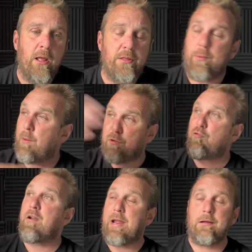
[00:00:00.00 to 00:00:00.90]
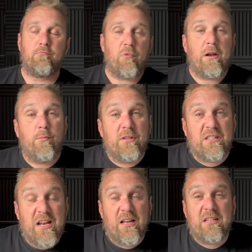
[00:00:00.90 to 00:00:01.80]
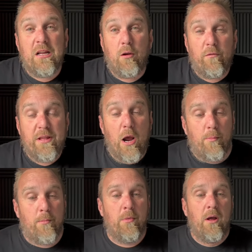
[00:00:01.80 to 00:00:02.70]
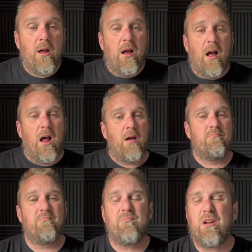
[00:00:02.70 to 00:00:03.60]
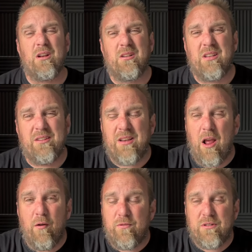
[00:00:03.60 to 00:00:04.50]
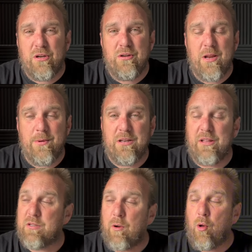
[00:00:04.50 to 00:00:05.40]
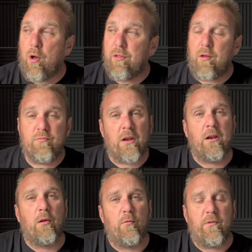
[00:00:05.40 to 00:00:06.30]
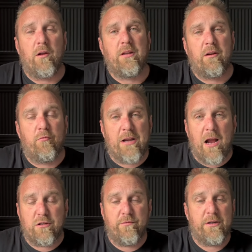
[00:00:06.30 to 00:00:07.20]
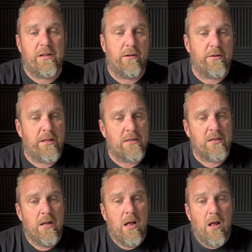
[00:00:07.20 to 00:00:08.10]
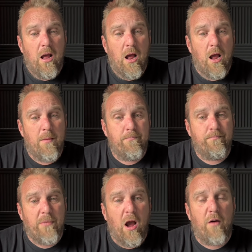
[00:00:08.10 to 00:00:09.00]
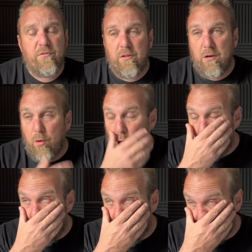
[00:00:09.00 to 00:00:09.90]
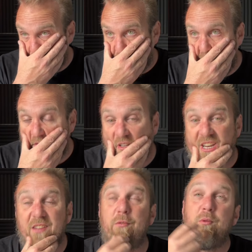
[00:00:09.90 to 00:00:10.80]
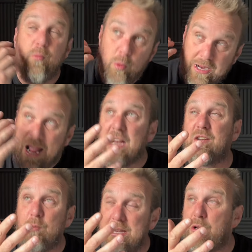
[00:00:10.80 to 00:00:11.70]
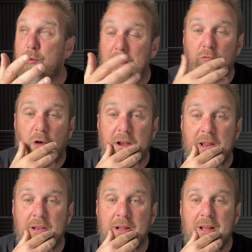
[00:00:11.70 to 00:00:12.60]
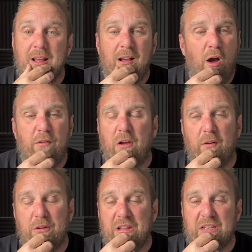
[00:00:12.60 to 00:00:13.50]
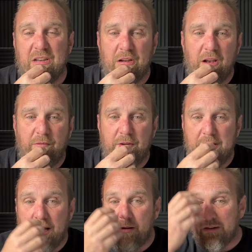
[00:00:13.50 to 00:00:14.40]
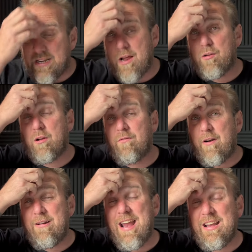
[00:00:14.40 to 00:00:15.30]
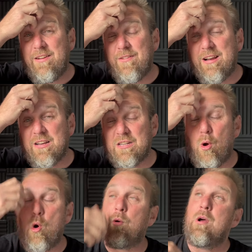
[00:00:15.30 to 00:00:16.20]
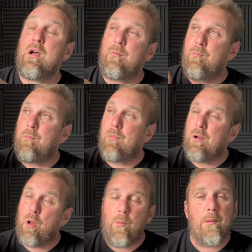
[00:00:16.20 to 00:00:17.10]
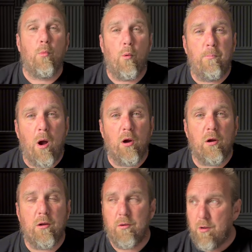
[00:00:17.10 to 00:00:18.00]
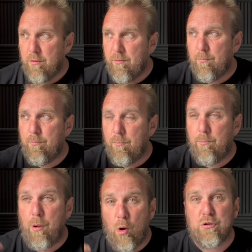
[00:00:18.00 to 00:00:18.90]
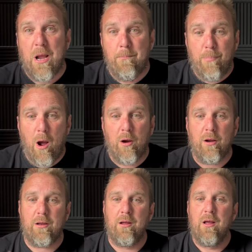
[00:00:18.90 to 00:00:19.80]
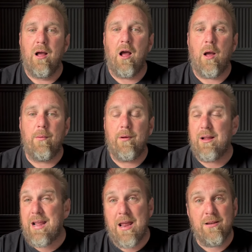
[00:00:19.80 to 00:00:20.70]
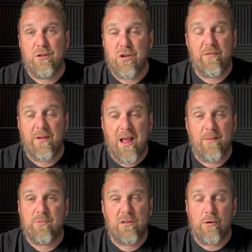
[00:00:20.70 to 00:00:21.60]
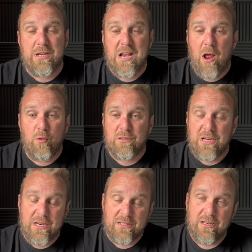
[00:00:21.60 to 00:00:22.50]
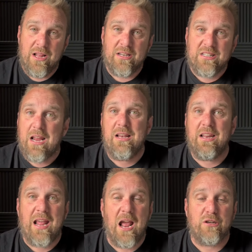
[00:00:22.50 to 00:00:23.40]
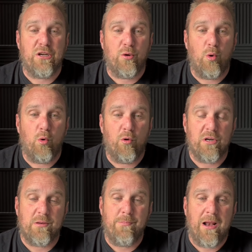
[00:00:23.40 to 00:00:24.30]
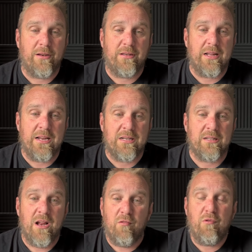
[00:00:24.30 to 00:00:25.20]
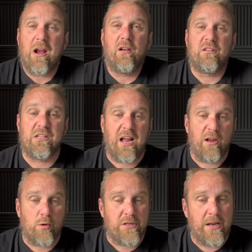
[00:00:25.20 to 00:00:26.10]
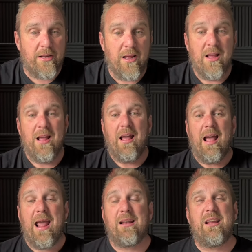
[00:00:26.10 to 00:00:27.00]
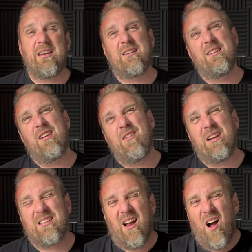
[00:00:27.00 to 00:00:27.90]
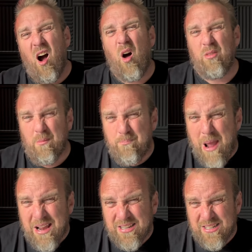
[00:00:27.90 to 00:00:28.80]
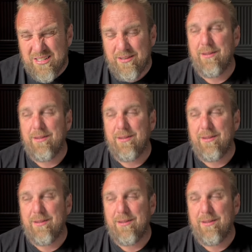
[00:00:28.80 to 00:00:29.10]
Then we come to Running with the second single off the album. I'm not going to delve too deep into this one either. I did a reaction video to this. After the glorious Waiting for Stevie, we do get Running. I've covered this in another video. It sounds like a very Eddie Vedder song, a little bit more punk, Pearl Jam punk. Again, Jeff absolutely nails this. Sanely catchy chorus and melodies, reckless and chaotic. Eddie's lyrics aren't the best